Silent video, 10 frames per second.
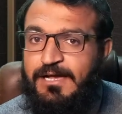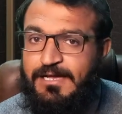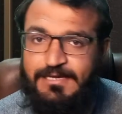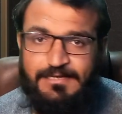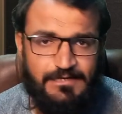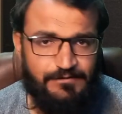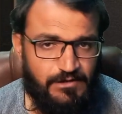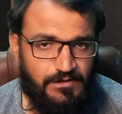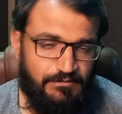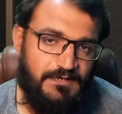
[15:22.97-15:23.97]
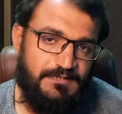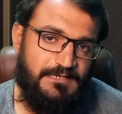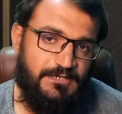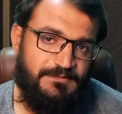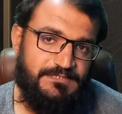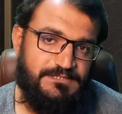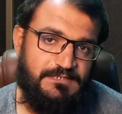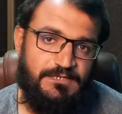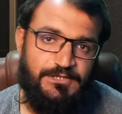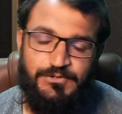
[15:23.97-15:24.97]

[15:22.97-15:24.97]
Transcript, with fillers: Again, if you have got any question,